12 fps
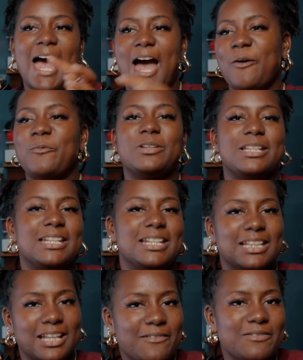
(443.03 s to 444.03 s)
I would
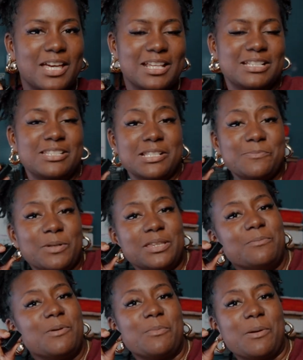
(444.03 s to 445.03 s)
love that, and just put
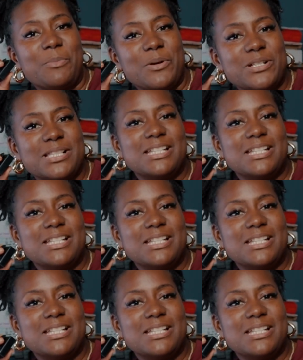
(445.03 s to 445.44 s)
them in my purse